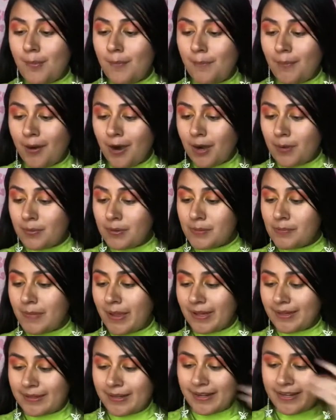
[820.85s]
Barbie
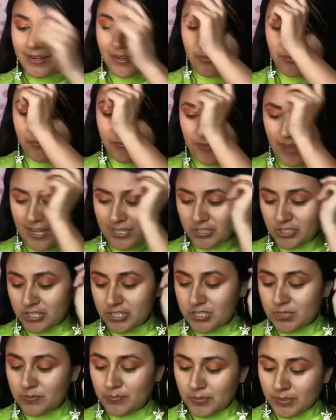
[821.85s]
Magnetic
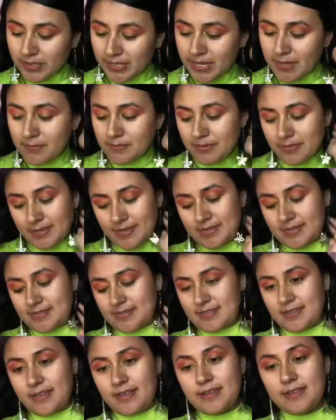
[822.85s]
Fashions book and
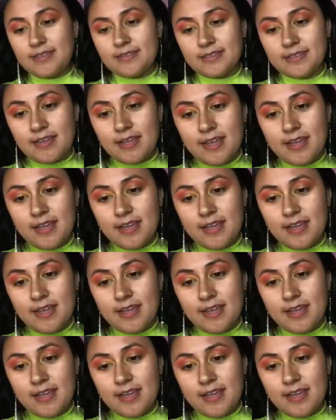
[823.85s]
playset.